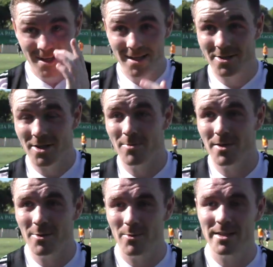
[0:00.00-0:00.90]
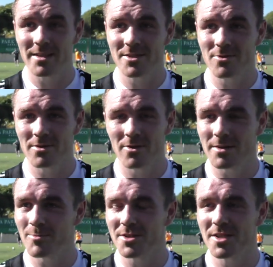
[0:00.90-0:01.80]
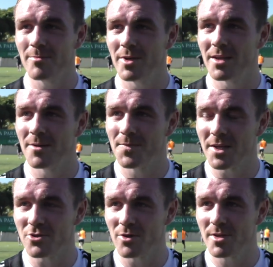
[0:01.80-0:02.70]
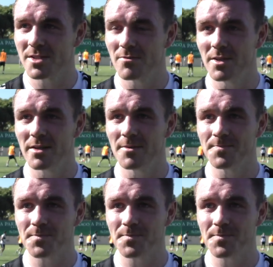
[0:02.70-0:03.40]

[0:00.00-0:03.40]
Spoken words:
had a couple other weddings, so not had much time to enjoy myself, really,